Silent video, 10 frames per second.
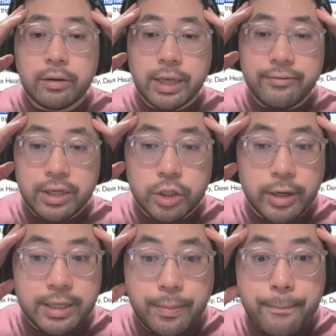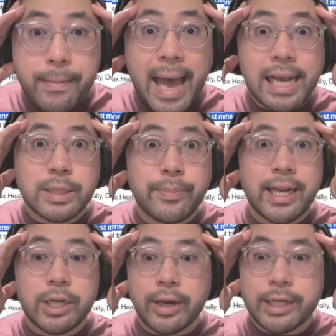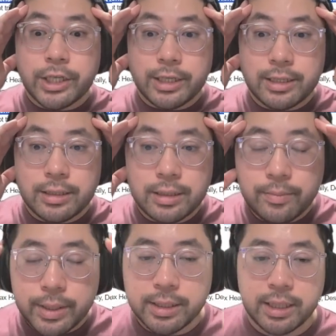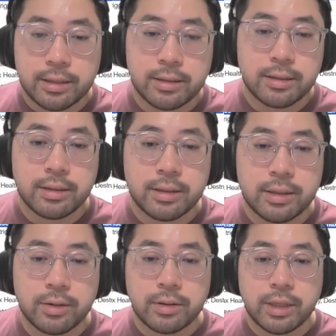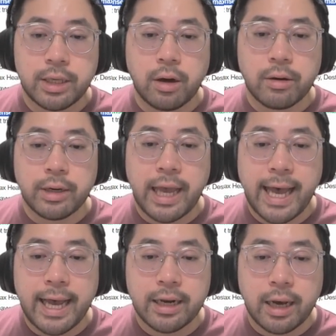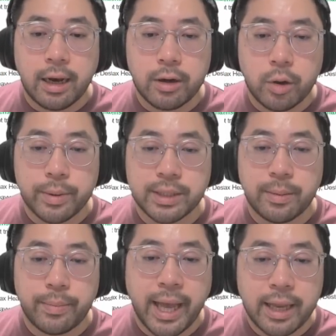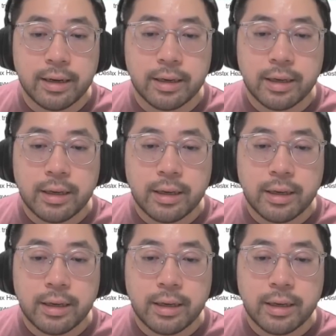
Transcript: Straze max penetration. But it's like, dude, he already had 100% pen.